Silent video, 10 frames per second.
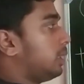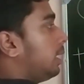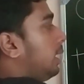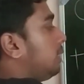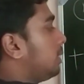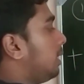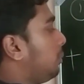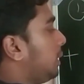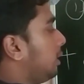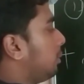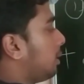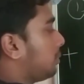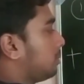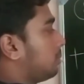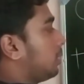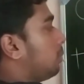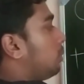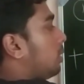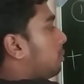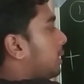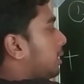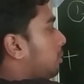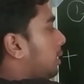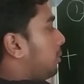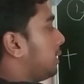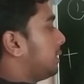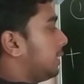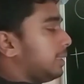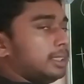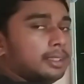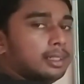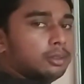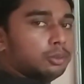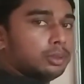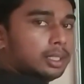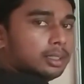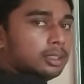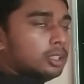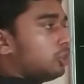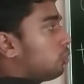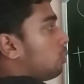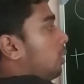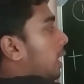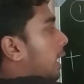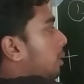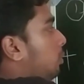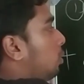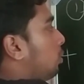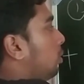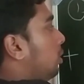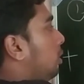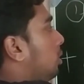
as the minimum number of decimal places is the 1, so I have to